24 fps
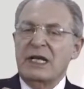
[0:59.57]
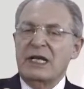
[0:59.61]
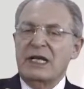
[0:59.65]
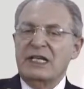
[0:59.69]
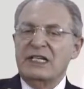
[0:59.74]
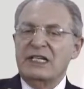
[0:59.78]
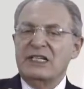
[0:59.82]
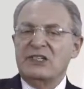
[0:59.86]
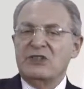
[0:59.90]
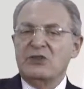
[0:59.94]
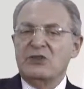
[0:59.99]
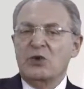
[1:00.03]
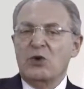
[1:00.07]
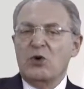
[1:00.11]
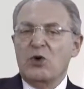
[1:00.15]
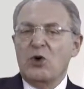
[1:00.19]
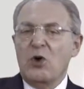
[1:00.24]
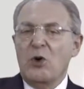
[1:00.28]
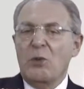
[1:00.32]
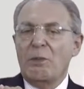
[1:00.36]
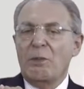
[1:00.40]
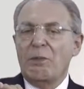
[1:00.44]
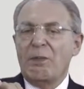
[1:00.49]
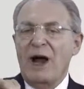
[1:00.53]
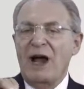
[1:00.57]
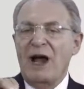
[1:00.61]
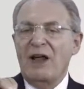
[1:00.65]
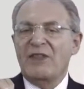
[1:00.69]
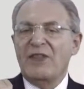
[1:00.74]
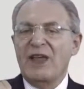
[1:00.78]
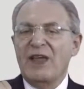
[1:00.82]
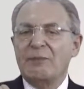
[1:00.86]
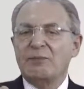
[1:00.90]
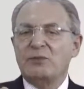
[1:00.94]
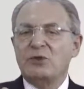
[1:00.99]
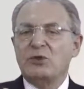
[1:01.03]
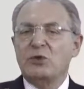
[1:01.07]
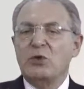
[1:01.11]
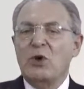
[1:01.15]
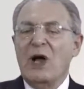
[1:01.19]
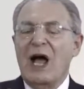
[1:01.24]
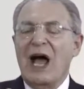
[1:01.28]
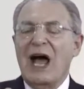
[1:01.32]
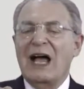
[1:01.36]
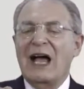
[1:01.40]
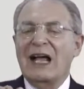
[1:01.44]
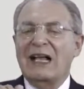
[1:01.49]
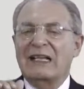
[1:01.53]
is to compare them to
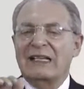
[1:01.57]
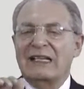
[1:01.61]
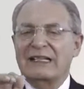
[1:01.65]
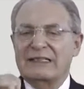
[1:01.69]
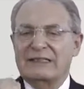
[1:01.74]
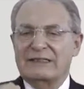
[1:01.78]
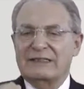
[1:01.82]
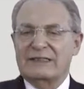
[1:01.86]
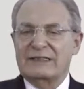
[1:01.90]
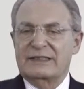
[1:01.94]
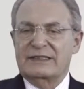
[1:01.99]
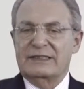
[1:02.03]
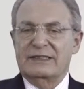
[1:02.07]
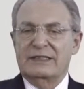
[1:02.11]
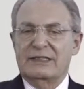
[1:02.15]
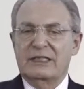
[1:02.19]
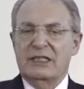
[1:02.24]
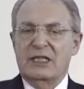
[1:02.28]
aglets.